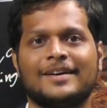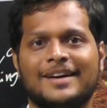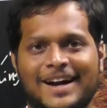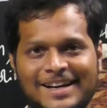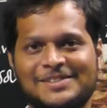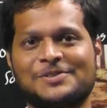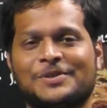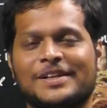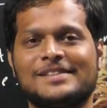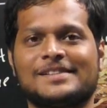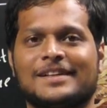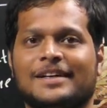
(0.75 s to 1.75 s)
Hi
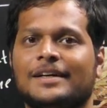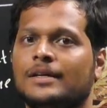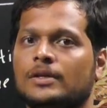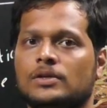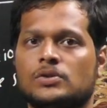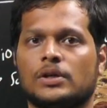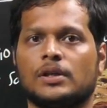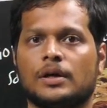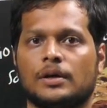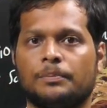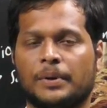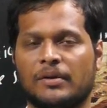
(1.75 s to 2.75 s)
students, so in
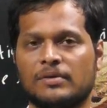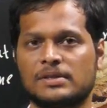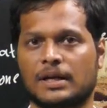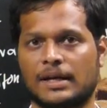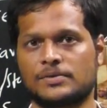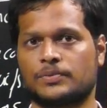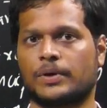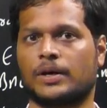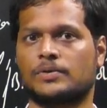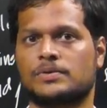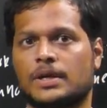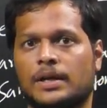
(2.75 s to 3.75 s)
the previous class we
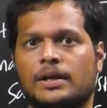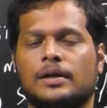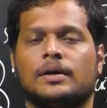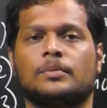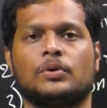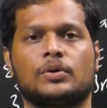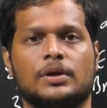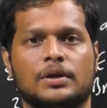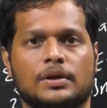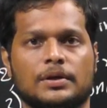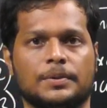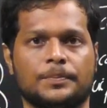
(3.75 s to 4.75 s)
have seen about
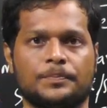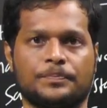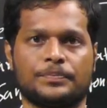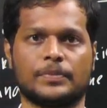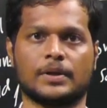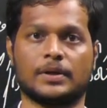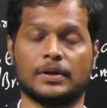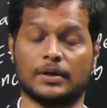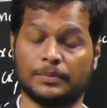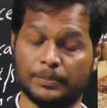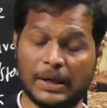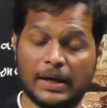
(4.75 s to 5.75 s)

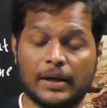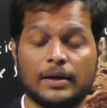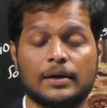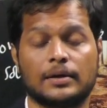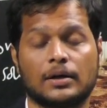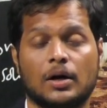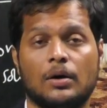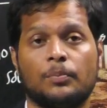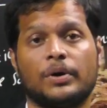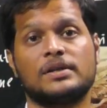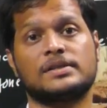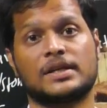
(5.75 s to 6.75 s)
building
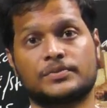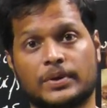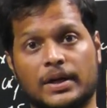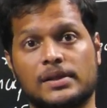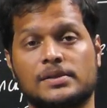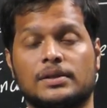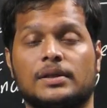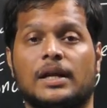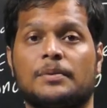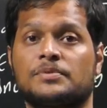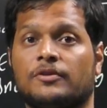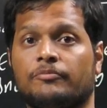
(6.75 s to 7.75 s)
components as well as
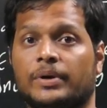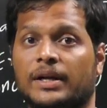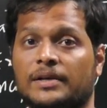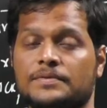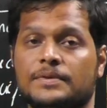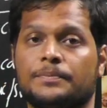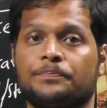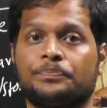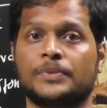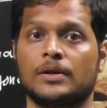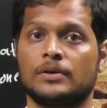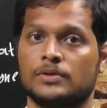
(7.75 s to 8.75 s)
types of buildings.
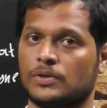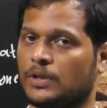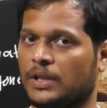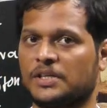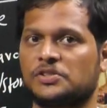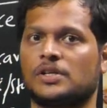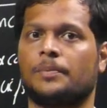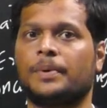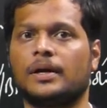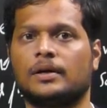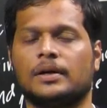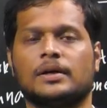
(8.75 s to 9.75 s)
So next
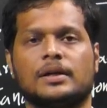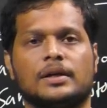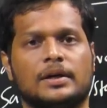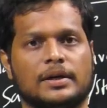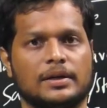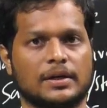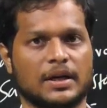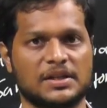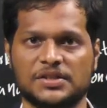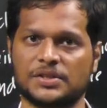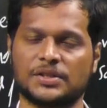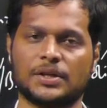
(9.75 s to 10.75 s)
topic in
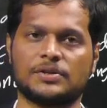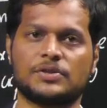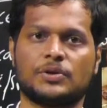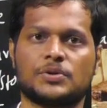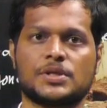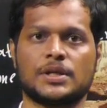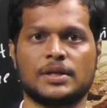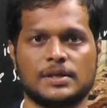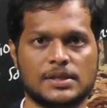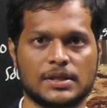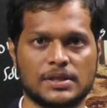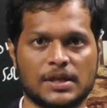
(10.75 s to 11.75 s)
construction execution
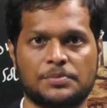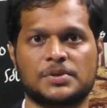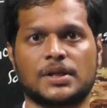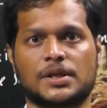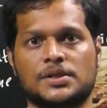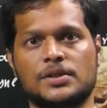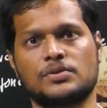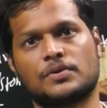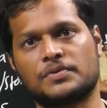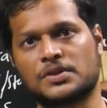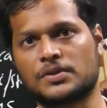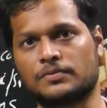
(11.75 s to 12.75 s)
is substructure, so
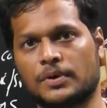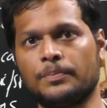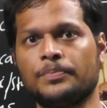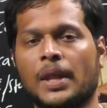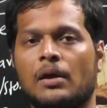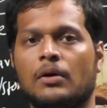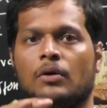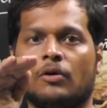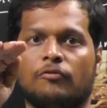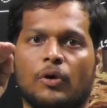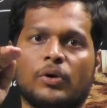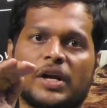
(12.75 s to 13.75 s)
which is from
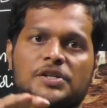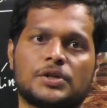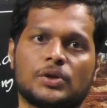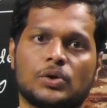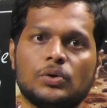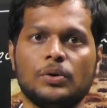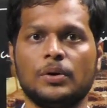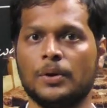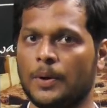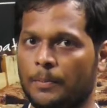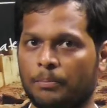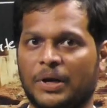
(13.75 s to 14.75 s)
foundation to
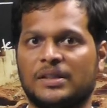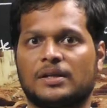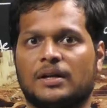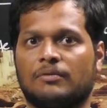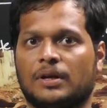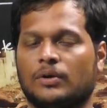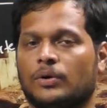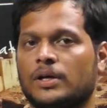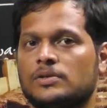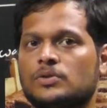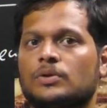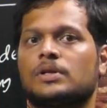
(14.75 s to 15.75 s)
plinth level.
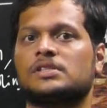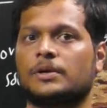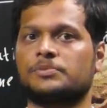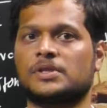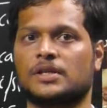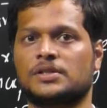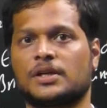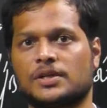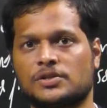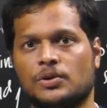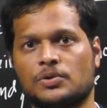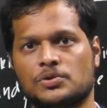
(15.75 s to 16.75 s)
Okay, so in substructure
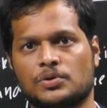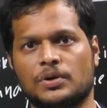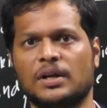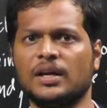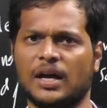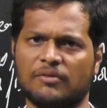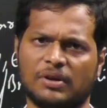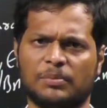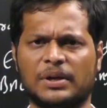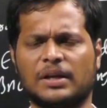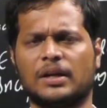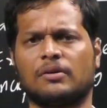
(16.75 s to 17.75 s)
execution only I will
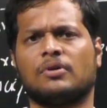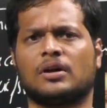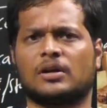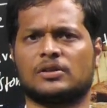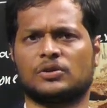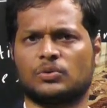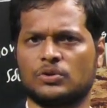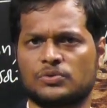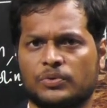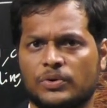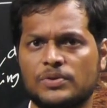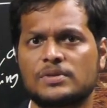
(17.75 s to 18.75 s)
be telling what are the tools
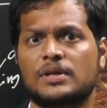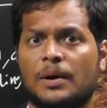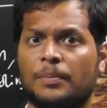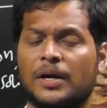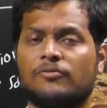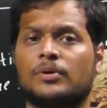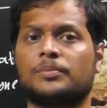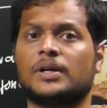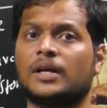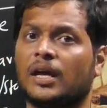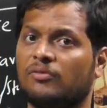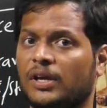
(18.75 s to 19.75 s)
we use. Apart from
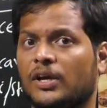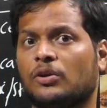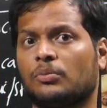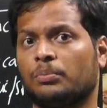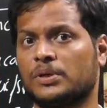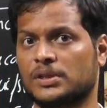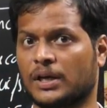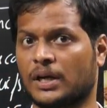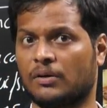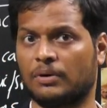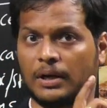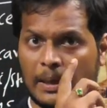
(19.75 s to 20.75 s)
that, heavy equipments I
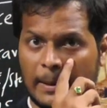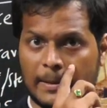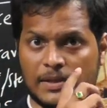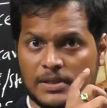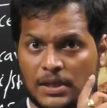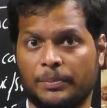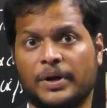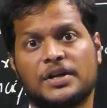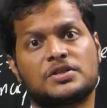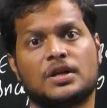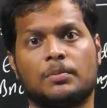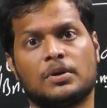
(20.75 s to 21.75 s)
covered in a
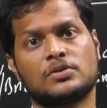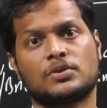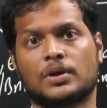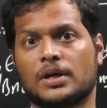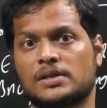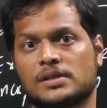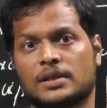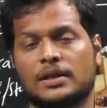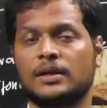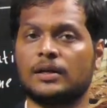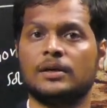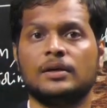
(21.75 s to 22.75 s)
separate chapter, so you can see
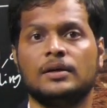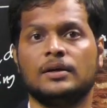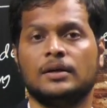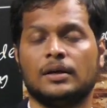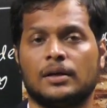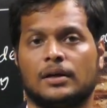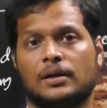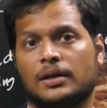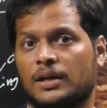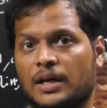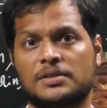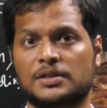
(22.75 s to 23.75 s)
that
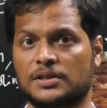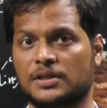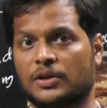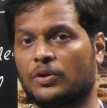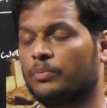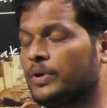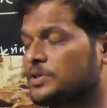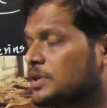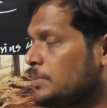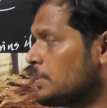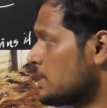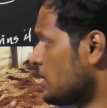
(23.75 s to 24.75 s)
in construction equipment
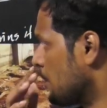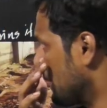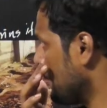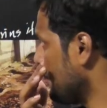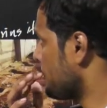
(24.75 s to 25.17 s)
chapter. Okay,